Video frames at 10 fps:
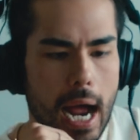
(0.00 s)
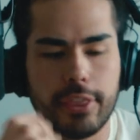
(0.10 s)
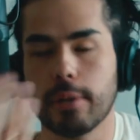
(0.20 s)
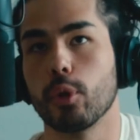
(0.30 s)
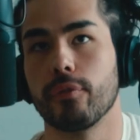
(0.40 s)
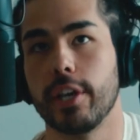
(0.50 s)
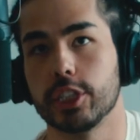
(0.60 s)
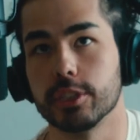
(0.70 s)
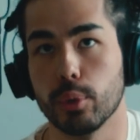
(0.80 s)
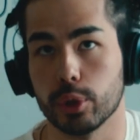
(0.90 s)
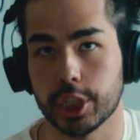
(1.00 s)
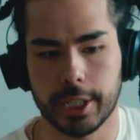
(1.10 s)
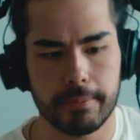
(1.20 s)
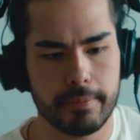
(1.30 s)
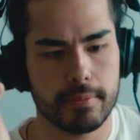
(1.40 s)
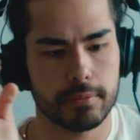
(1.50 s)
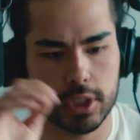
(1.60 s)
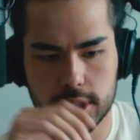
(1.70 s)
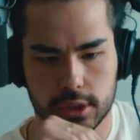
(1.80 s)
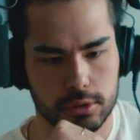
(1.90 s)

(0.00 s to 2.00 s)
I think motivation is bullshit, just